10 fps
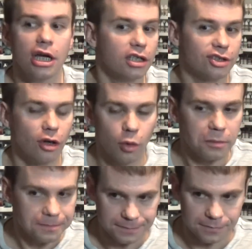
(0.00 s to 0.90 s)
So
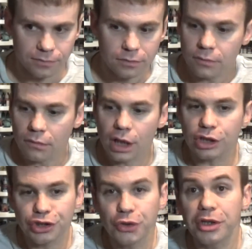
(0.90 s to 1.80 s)

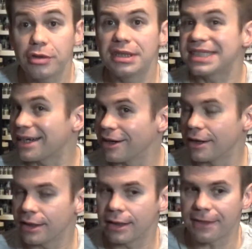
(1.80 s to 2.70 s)
2 units
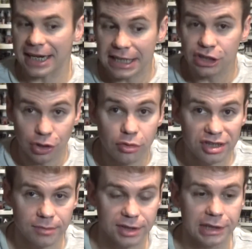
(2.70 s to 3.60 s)
that can do
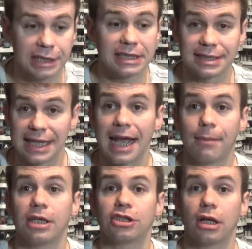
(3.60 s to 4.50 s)
some serious
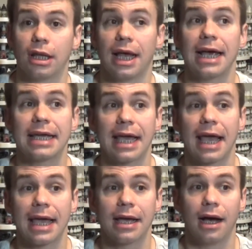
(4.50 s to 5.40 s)
damage, like
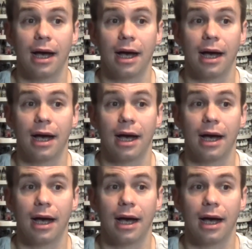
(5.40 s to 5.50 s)
a